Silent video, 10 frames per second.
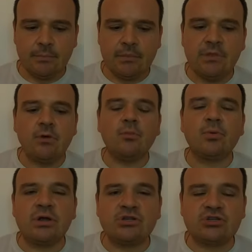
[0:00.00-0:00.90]
no
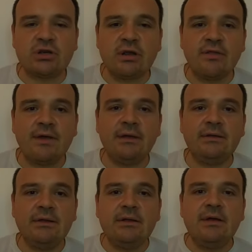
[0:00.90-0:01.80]
pressure,
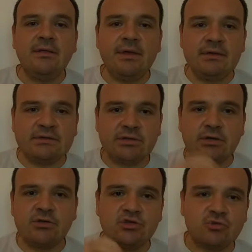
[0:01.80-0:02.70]
then they
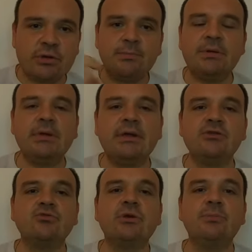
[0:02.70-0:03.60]
start dripping and
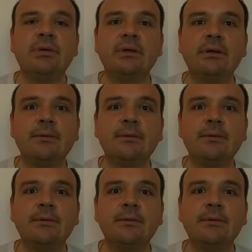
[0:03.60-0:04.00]
dripping.